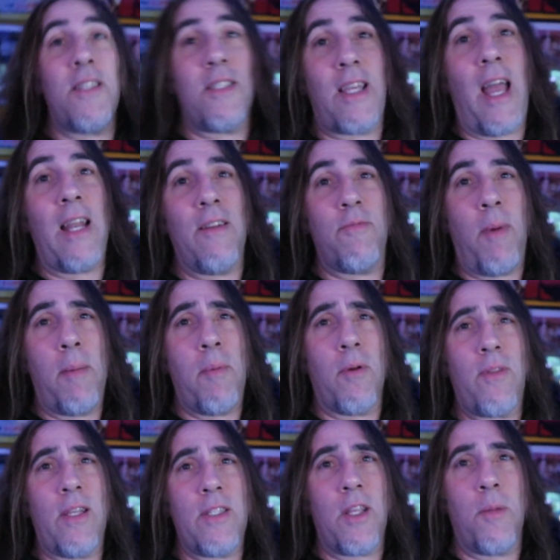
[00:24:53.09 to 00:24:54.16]
is kind of my
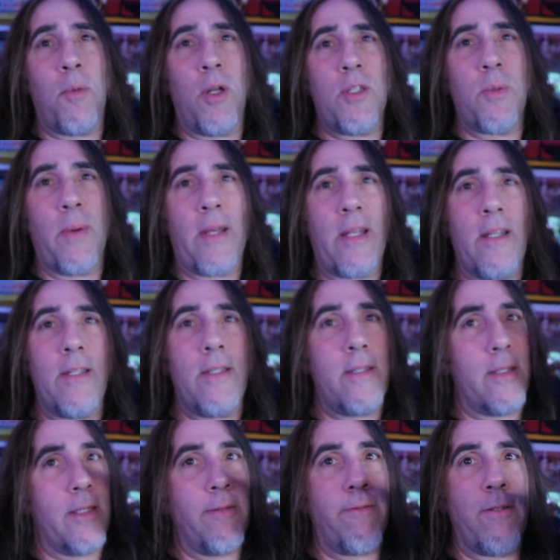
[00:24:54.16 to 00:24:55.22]
birthday celebration weekend.
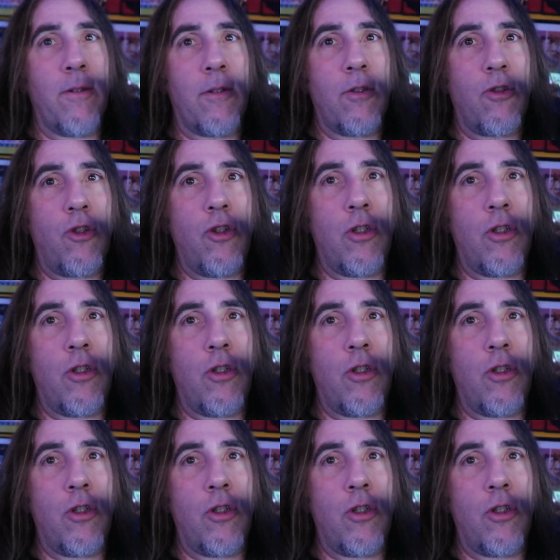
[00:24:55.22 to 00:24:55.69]
Stay focused,